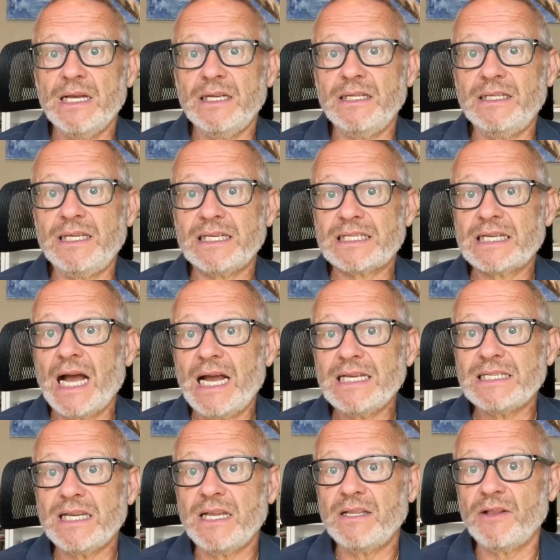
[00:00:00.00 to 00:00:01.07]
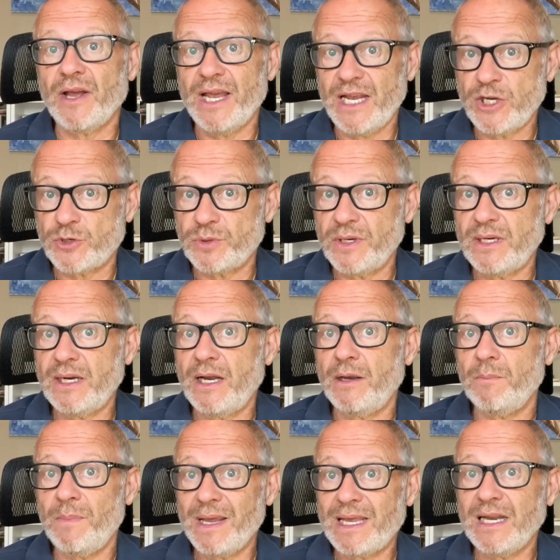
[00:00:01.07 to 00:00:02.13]
disguising the hatred
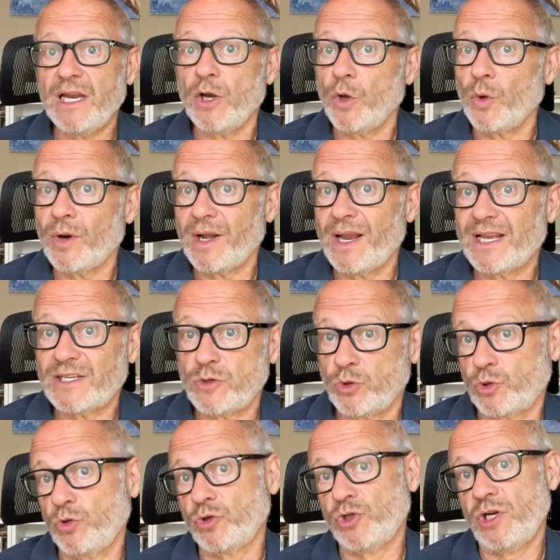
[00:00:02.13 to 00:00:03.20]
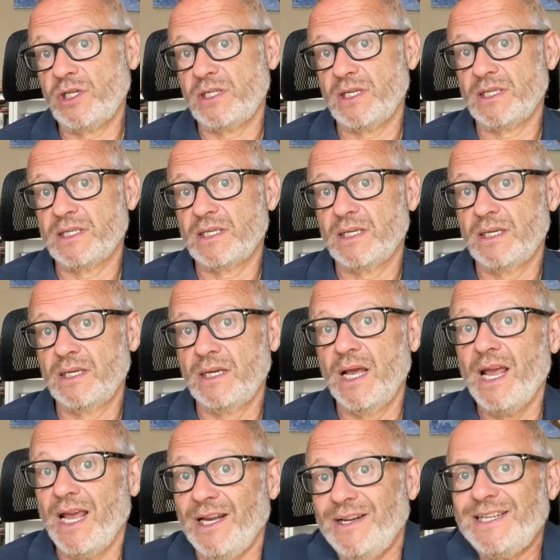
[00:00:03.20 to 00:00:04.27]
and making it look like social justice.
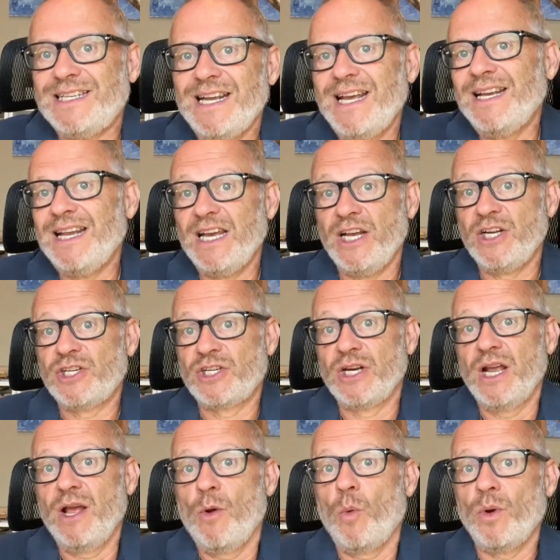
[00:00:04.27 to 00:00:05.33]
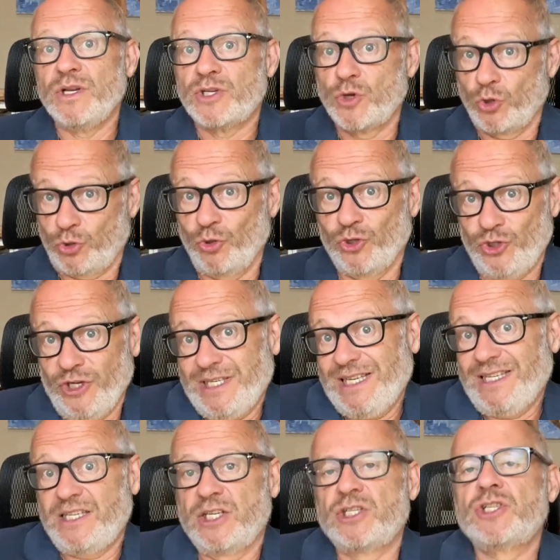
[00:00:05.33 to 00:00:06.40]
In a day and age when social
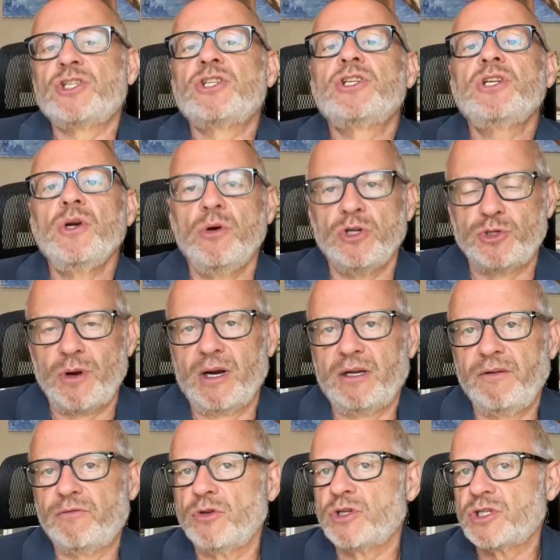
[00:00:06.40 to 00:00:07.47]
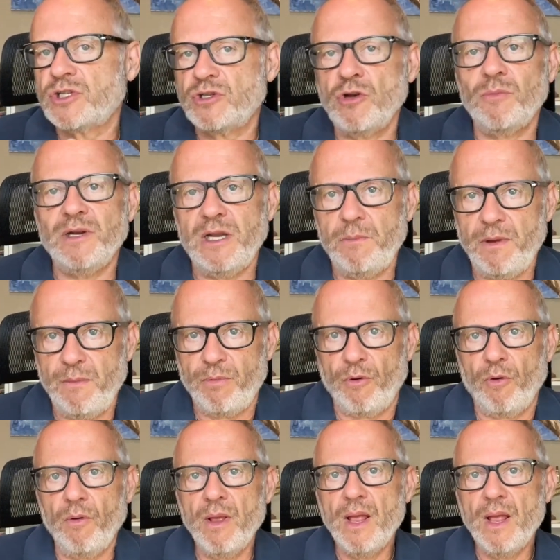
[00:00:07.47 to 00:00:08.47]
justice is so attractive to so many people,